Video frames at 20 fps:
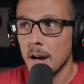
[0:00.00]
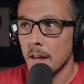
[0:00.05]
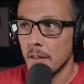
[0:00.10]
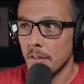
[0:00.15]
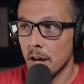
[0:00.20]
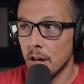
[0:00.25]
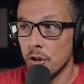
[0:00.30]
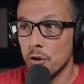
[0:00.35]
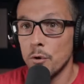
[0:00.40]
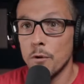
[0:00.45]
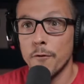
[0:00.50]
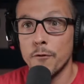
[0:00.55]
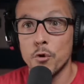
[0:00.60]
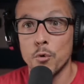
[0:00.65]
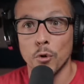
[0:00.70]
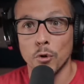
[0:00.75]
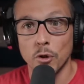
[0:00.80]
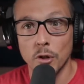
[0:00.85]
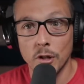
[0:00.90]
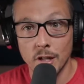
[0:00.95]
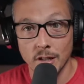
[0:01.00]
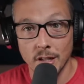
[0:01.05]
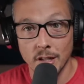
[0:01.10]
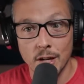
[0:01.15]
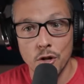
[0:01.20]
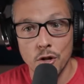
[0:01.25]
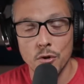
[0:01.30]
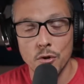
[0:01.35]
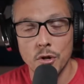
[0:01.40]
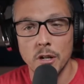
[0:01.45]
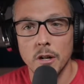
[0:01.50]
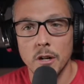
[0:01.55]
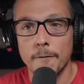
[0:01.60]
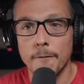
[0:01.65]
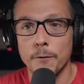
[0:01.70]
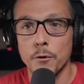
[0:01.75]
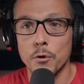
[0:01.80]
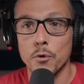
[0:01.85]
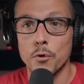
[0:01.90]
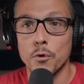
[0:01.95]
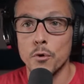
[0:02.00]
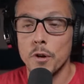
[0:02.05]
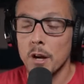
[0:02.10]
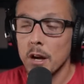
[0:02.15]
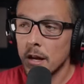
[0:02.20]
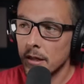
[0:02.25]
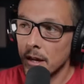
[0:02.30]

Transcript: They knew if you were looking like you needed food.